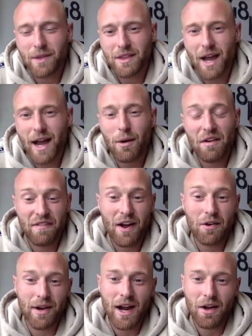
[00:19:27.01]
and how I
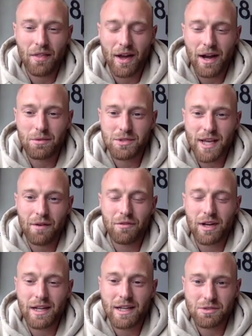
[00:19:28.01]
found out that I was getting
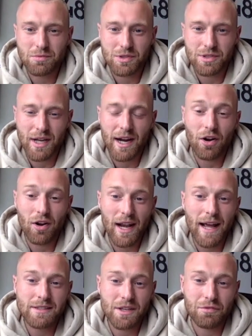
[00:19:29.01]
released was I got a
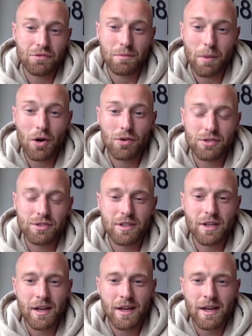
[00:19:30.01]
letter through the post.